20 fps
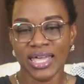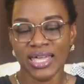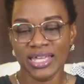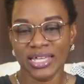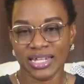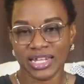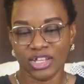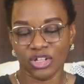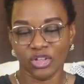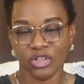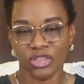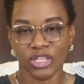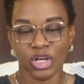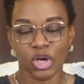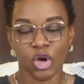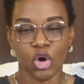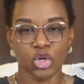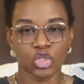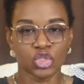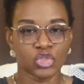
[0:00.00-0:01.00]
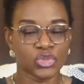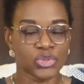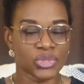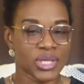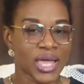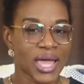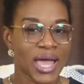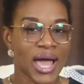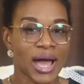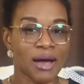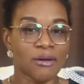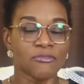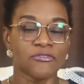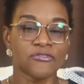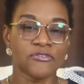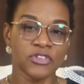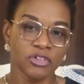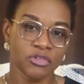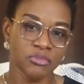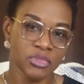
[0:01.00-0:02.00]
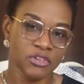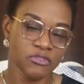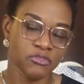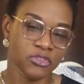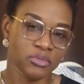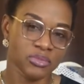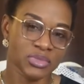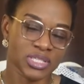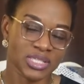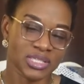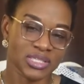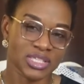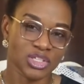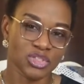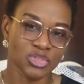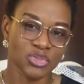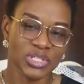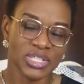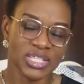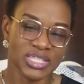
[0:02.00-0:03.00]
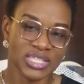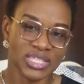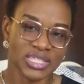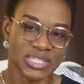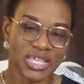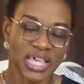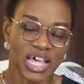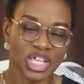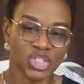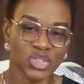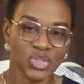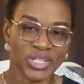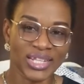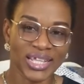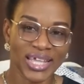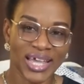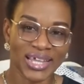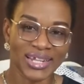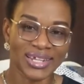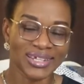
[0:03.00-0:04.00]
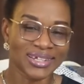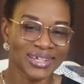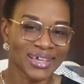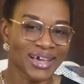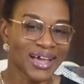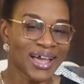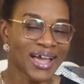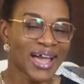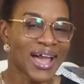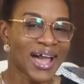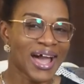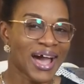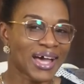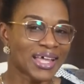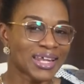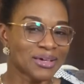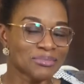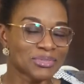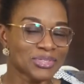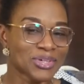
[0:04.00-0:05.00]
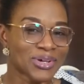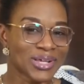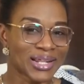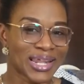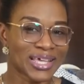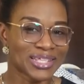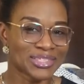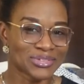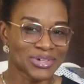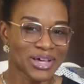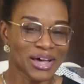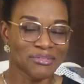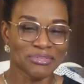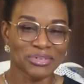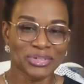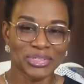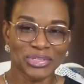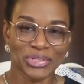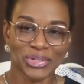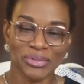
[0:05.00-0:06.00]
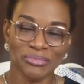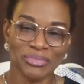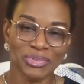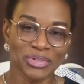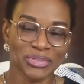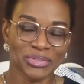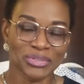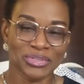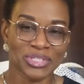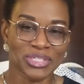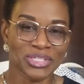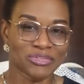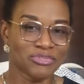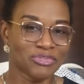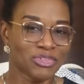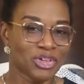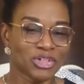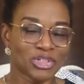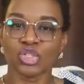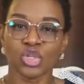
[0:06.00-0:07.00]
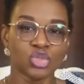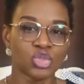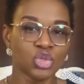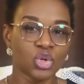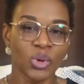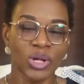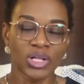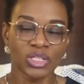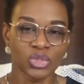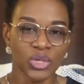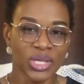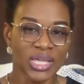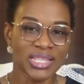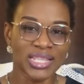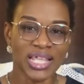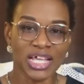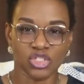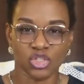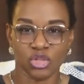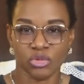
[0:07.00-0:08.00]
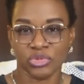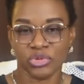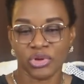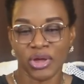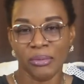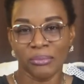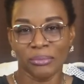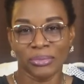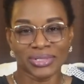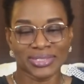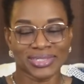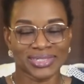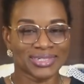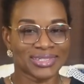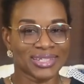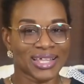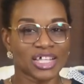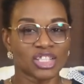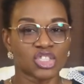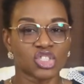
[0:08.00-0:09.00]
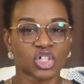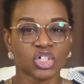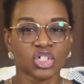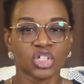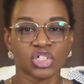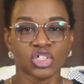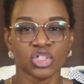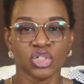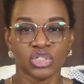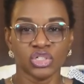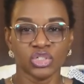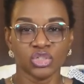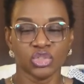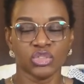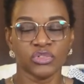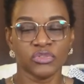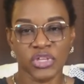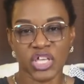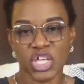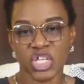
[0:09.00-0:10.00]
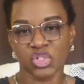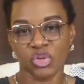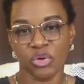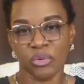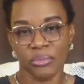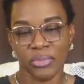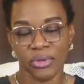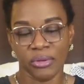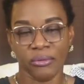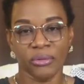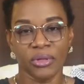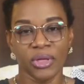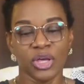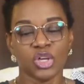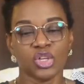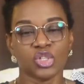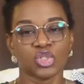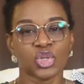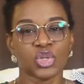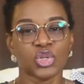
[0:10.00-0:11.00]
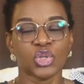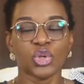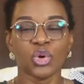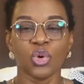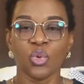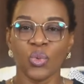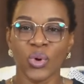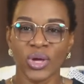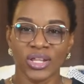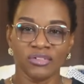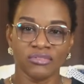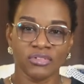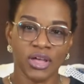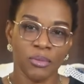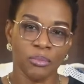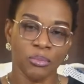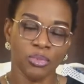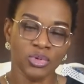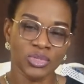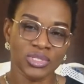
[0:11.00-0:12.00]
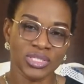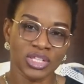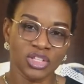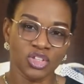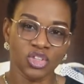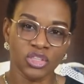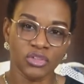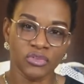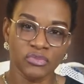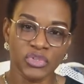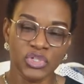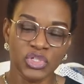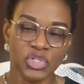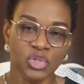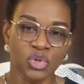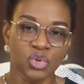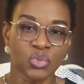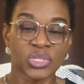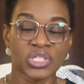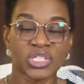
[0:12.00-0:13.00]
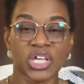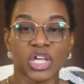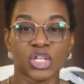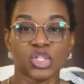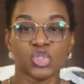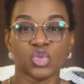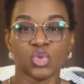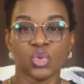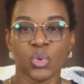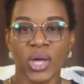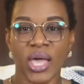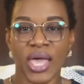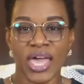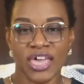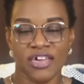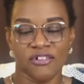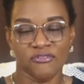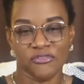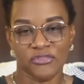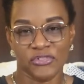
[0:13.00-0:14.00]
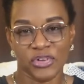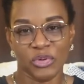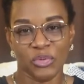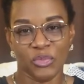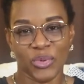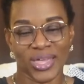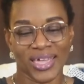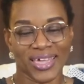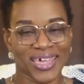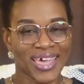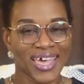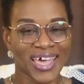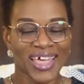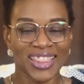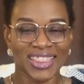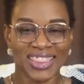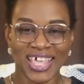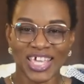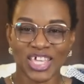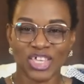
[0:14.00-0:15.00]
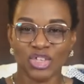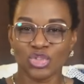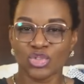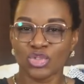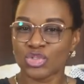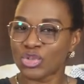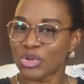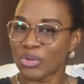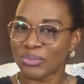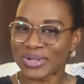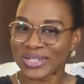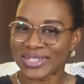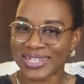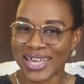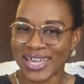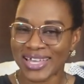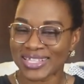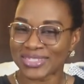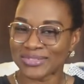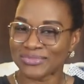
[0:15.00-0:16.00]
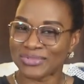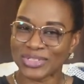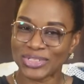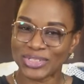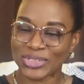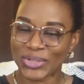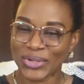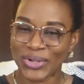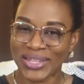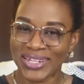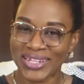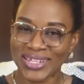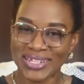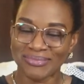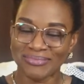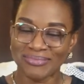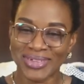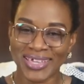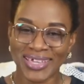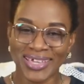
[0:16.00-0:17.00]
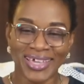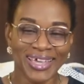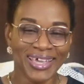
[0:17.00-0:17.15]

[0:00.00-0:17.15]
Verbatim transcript: in another country. I'm filming from Saskatoon in Saskatchewan, Canada, and I'm so glad to have you join me on today's vlog. So do well to hit that subscribe button and turn on your notification bell so you know whenever I post another video, which I do every week. Thank you so much guys for joining me.